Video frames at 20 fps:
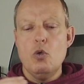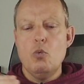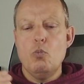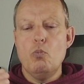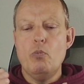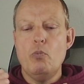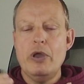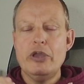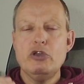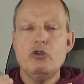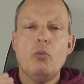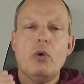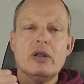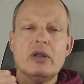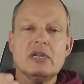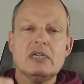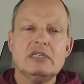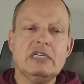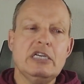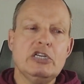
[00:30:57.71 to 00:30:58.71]
where you
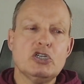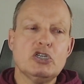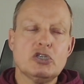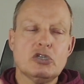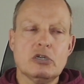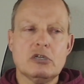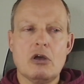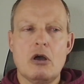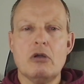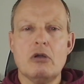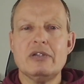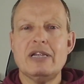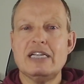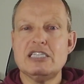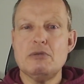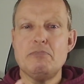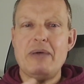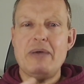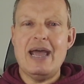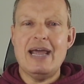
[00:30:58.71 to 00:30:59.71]
want to teach the dog
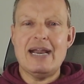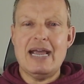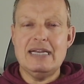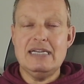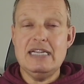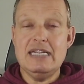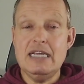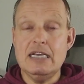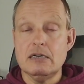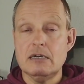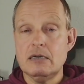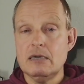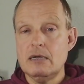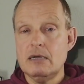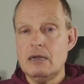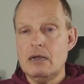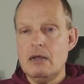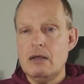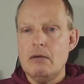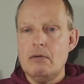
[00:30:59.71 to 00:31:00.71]
that's a bad idea
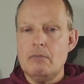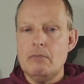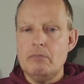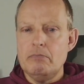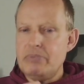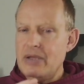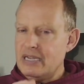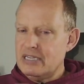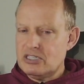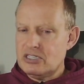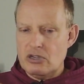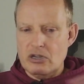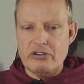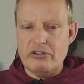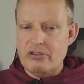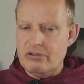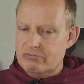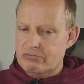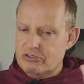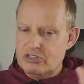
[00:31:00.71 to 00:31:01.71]
based
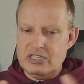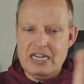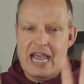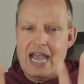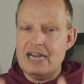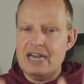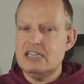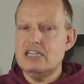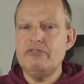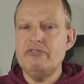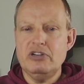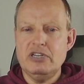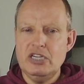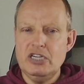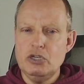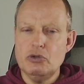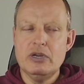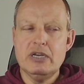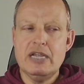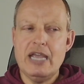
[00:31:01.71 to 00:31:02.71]
on just the activity
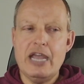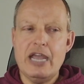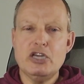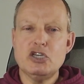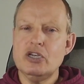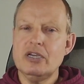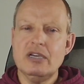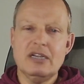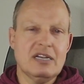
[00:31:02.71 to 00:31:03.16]
you're engaging